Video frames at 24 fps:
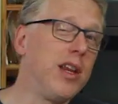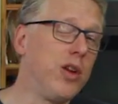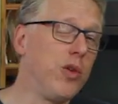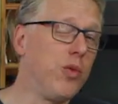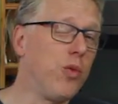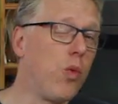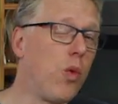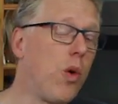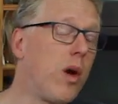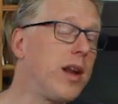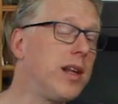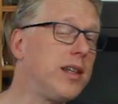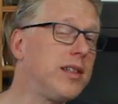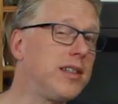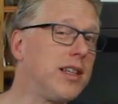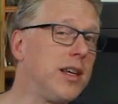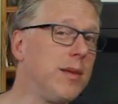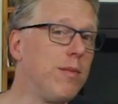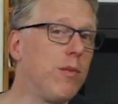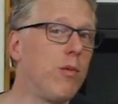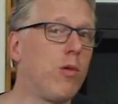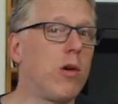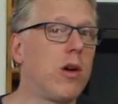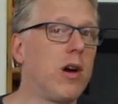and you want to see
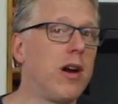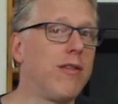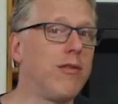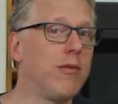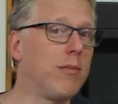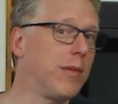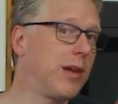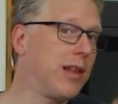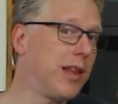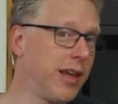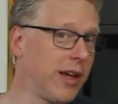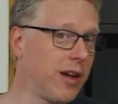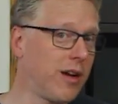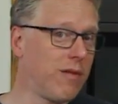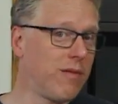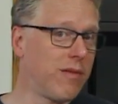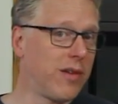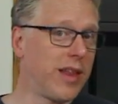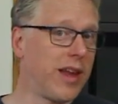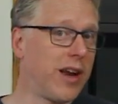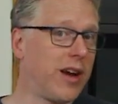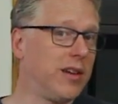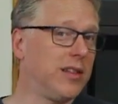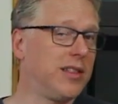more of them, click over
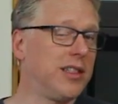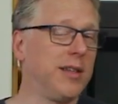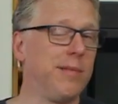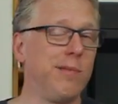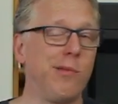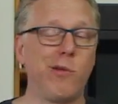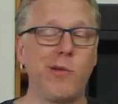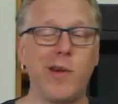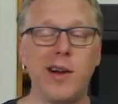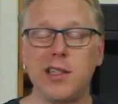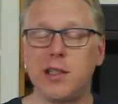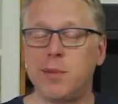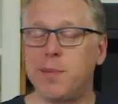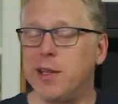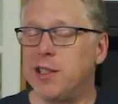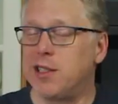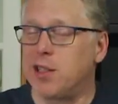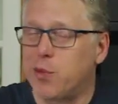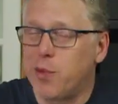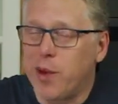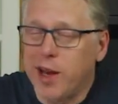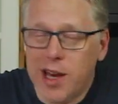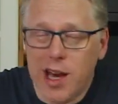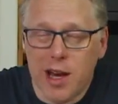there and see more recipes
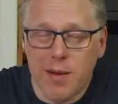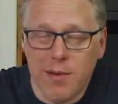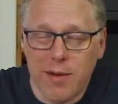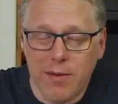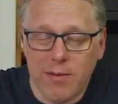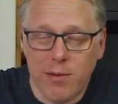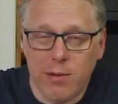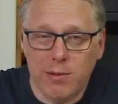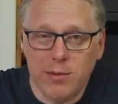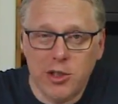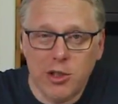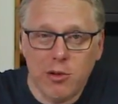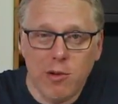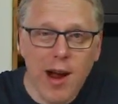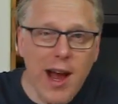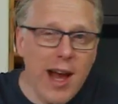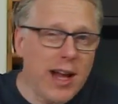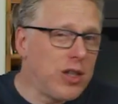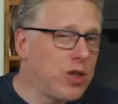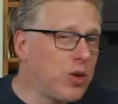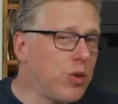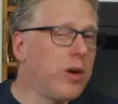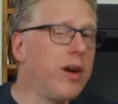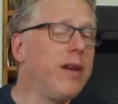that we come up from
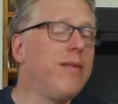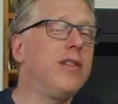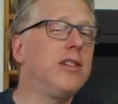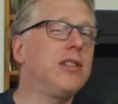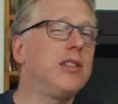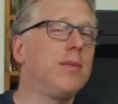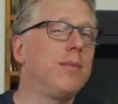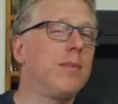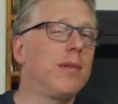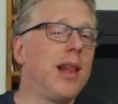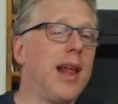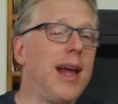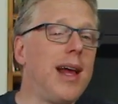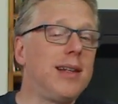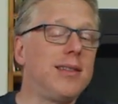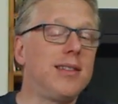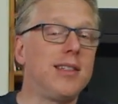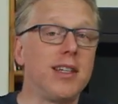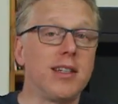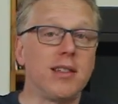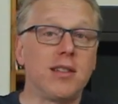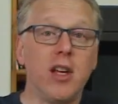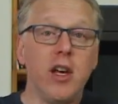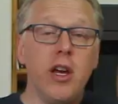scratch or even some
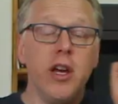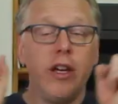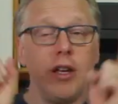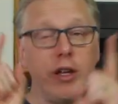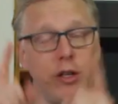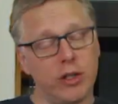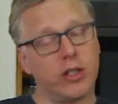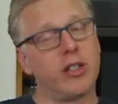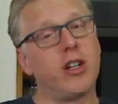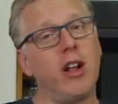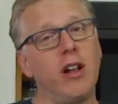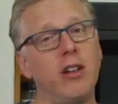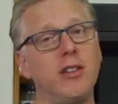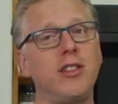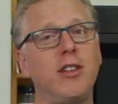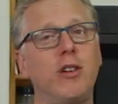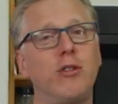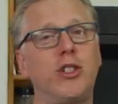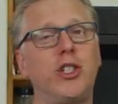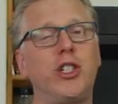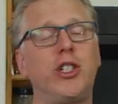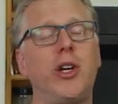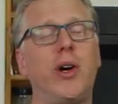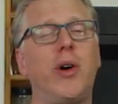classics. You should
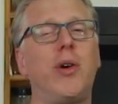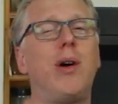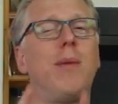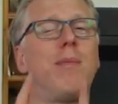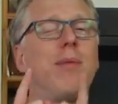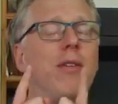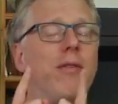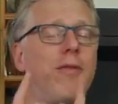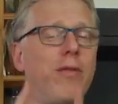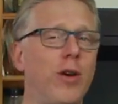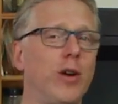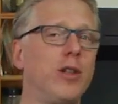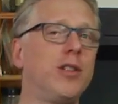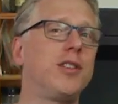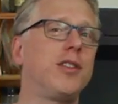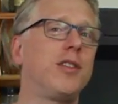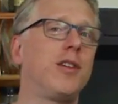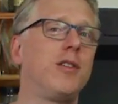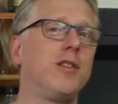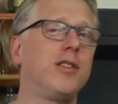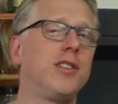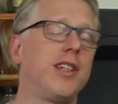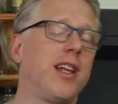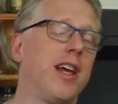also show up the first
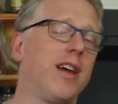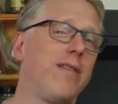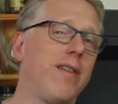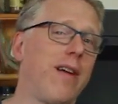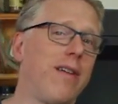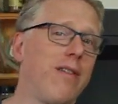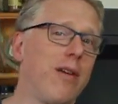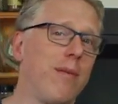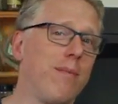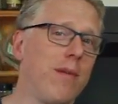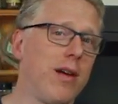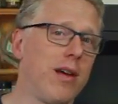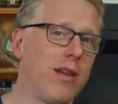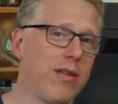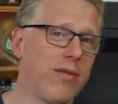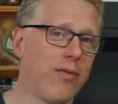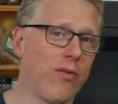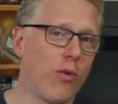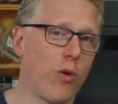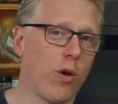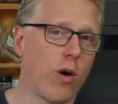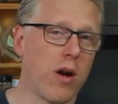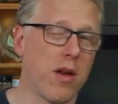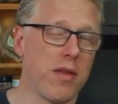Thursday of every month
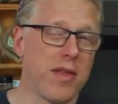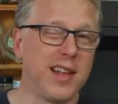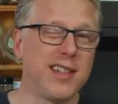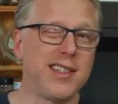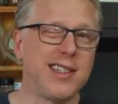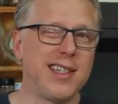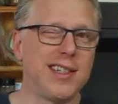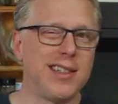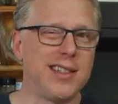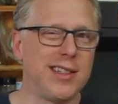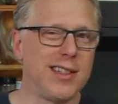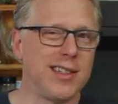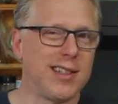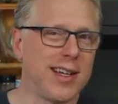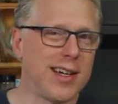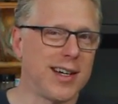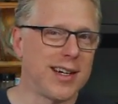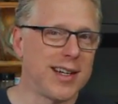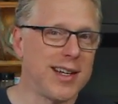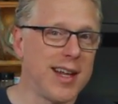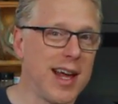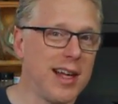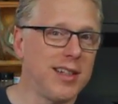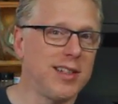for This Doesn't
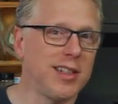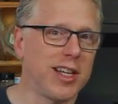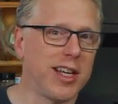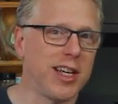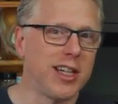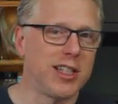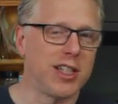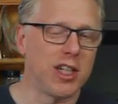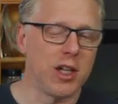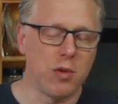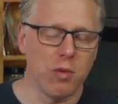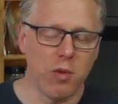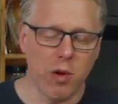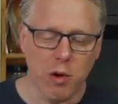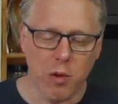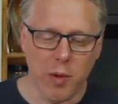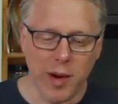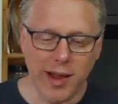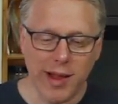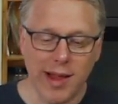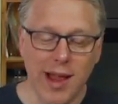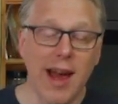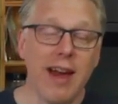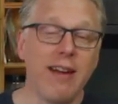Suck Test Kitchen, where
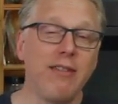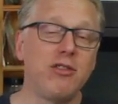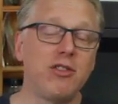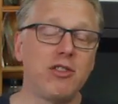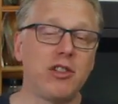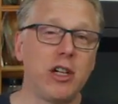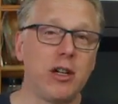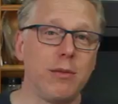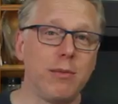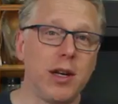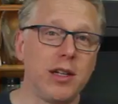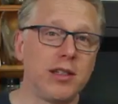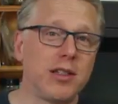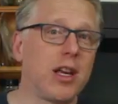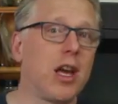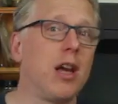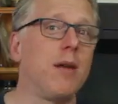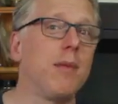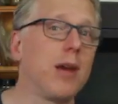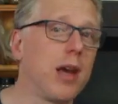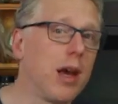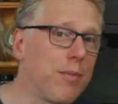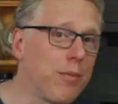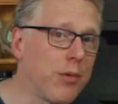we live stream us
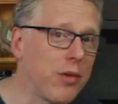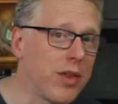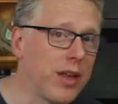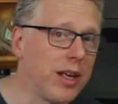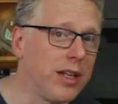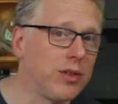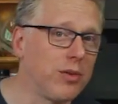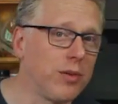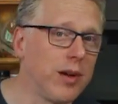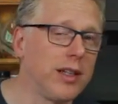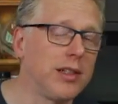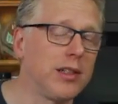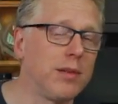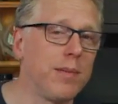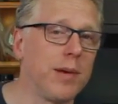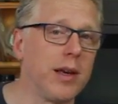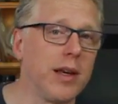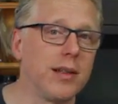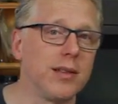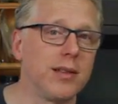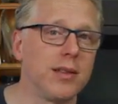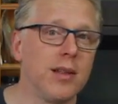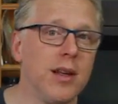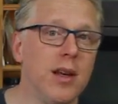coming up with these
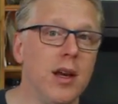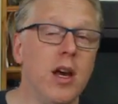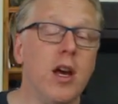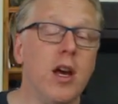recipes.